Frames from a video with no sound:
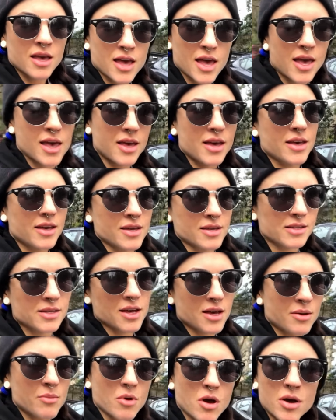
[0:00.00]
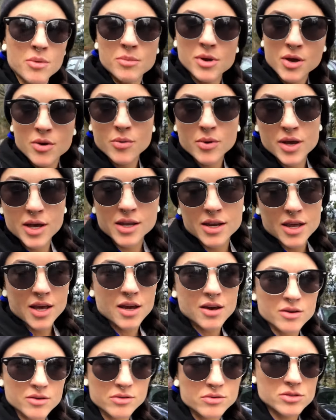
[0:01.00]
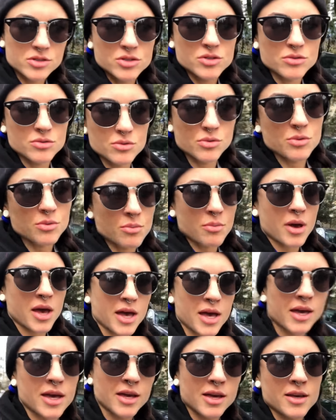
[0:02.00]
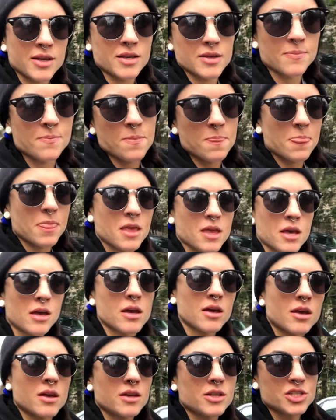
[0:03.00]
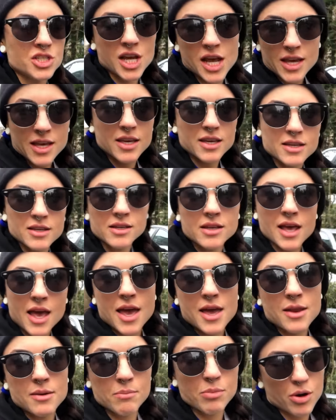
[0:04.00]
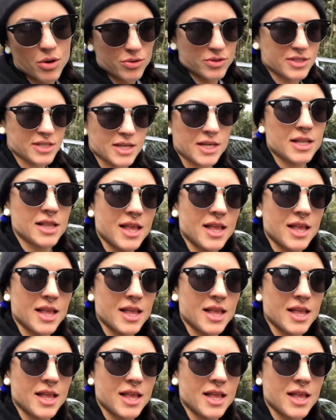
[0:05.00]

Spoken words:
And I'm on my way now to my check-in and posing